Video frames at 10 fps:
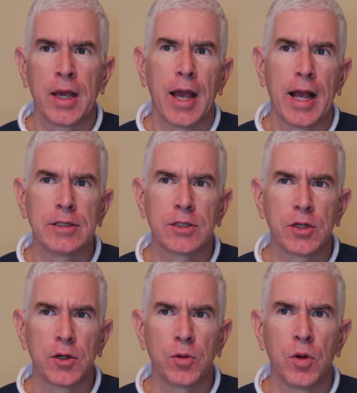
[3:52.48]
And
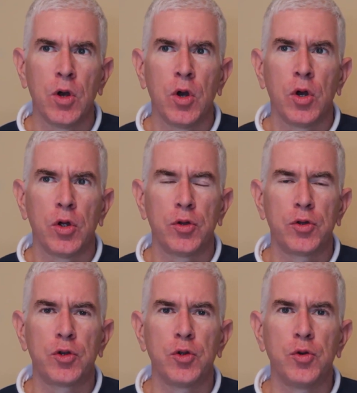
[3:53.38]
so
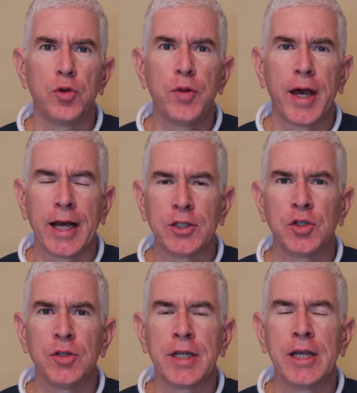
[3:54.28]
to do that, I
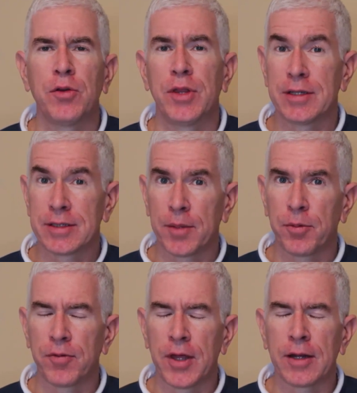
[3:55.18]
shouldn't hear this type
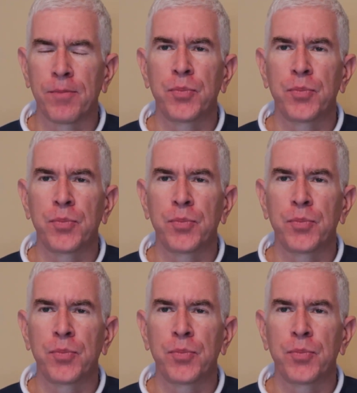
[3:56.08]
of thing.